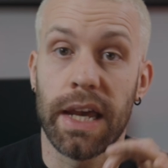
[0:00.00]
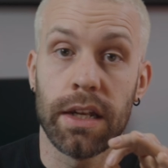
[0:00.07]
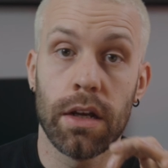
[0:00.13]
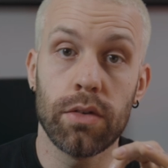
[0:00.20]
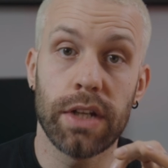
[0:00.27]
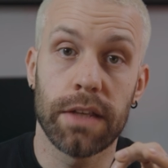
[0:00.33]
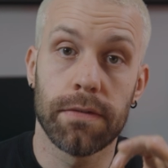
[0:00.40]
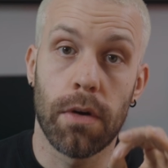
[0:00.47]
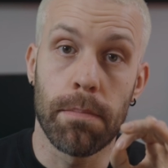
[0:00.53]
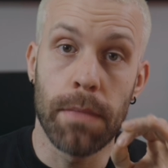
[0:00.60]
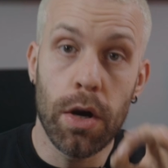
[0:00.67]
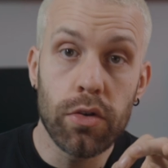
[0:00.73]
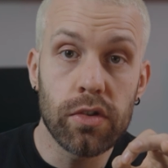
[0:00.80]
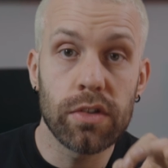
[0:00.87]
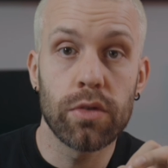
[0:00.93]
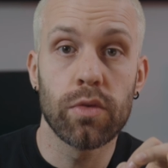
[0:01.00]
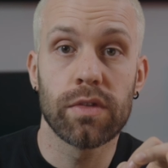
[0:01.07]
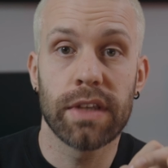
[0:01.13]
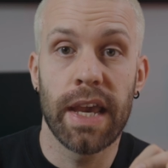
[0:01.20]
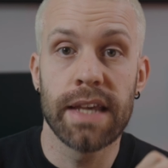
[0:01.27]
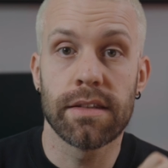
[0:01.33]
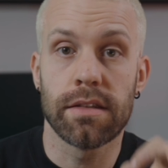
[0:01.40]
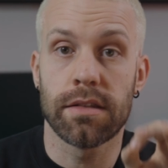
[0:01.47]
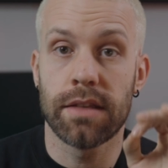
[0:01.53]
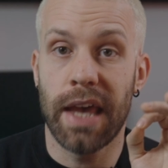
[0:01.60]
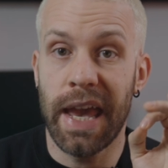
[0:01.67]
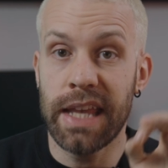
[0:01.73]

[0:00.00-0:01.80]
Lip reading: I know that for most use cases